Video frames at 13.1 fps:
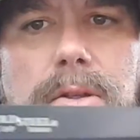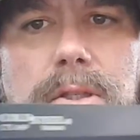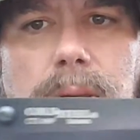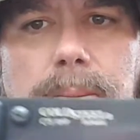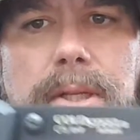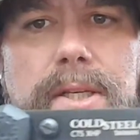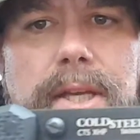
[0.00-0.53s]

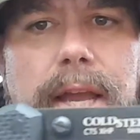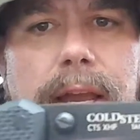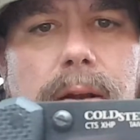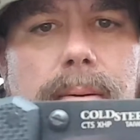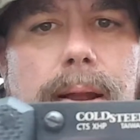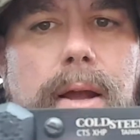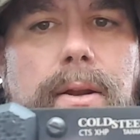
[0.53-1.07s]
some of these kicking
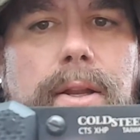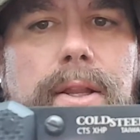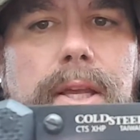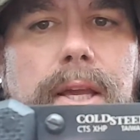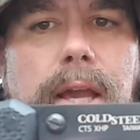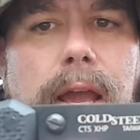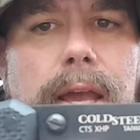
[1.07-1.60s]
around in
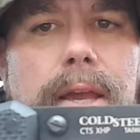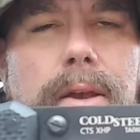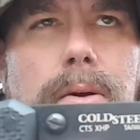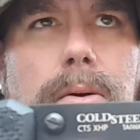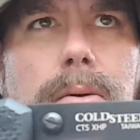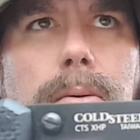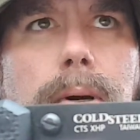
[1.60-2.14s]
the
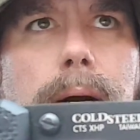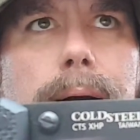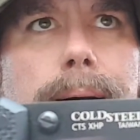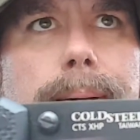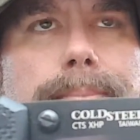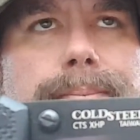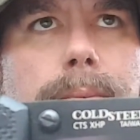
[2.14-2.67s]

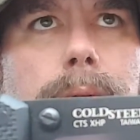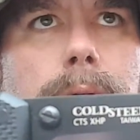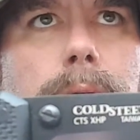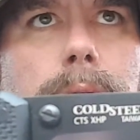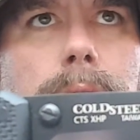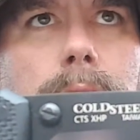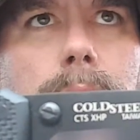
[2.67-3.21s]
AU,
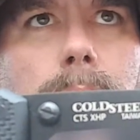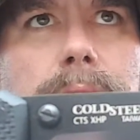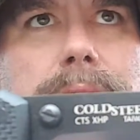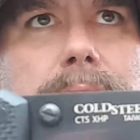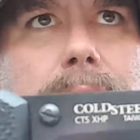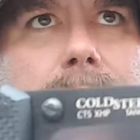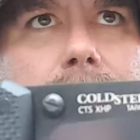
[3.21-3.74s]
the
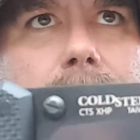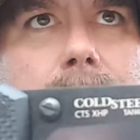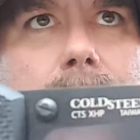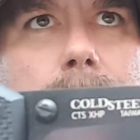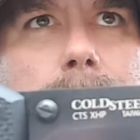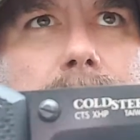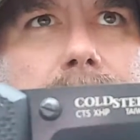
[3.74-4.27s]
OS
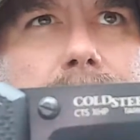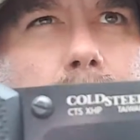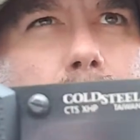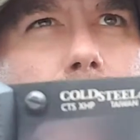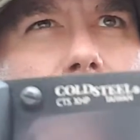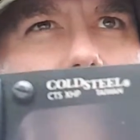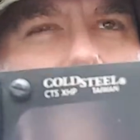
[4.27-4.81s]
8A, I believe,
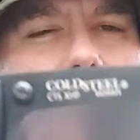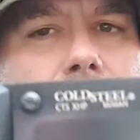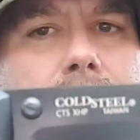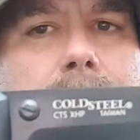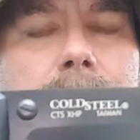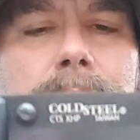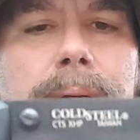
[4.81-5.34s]
or OS
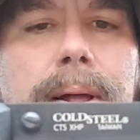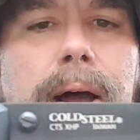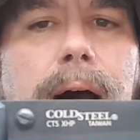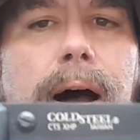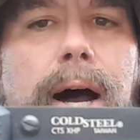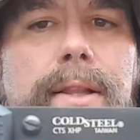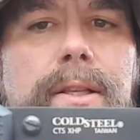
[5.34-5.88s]
6A.
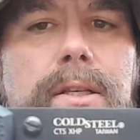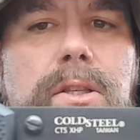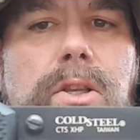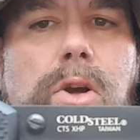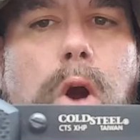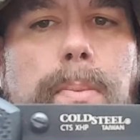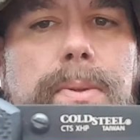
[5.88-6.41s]
This is
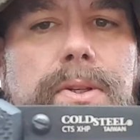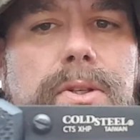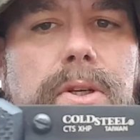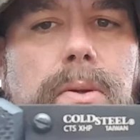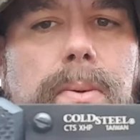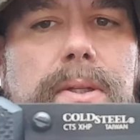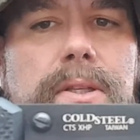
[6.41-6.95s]
the carbon
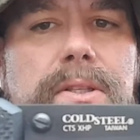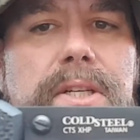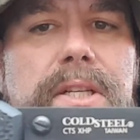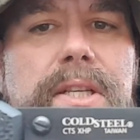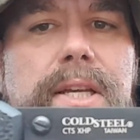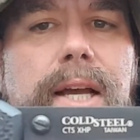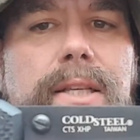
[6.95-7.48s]
steel one, the
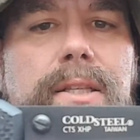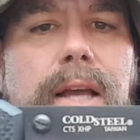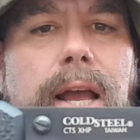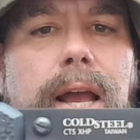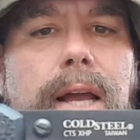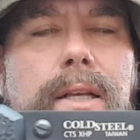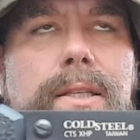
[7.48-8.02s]

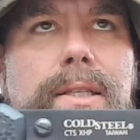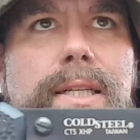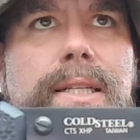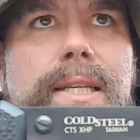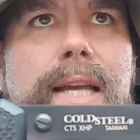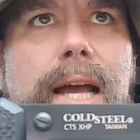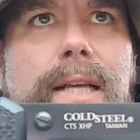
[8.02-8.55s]

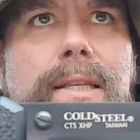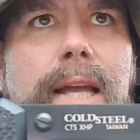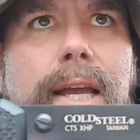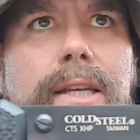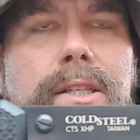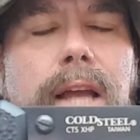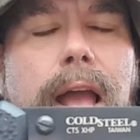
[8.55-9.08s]

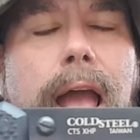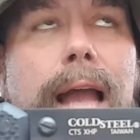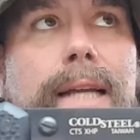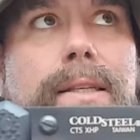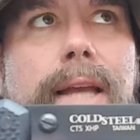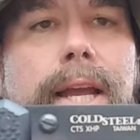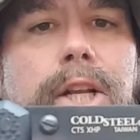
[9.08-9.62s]

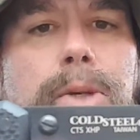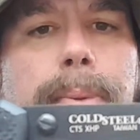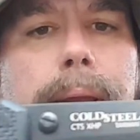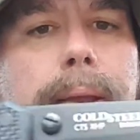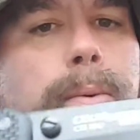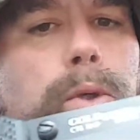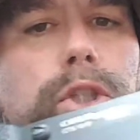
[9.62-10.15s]

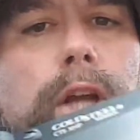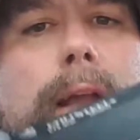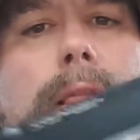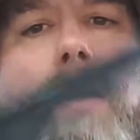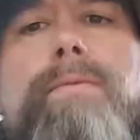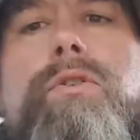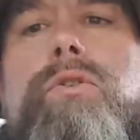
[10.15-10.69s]
CTS-XHP, which I
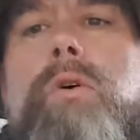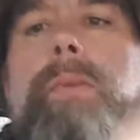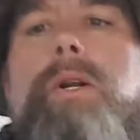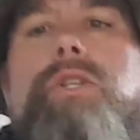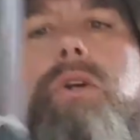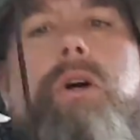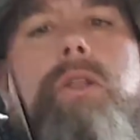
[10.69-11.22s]
loved so
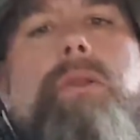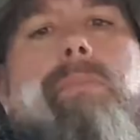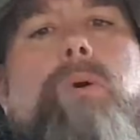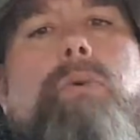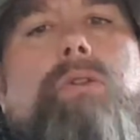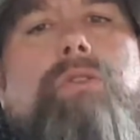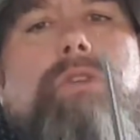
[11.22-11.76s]
much on the
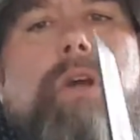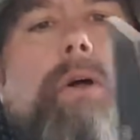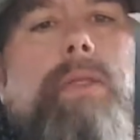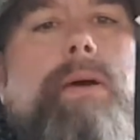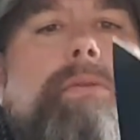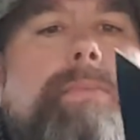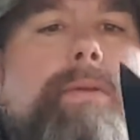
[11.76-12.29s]
Broken Skull.
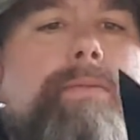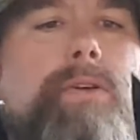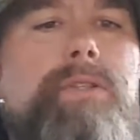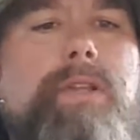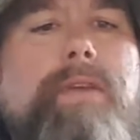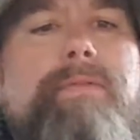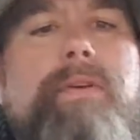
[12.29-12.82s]
That was my
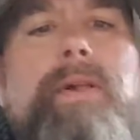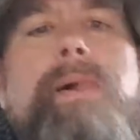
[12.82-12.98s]
first knife.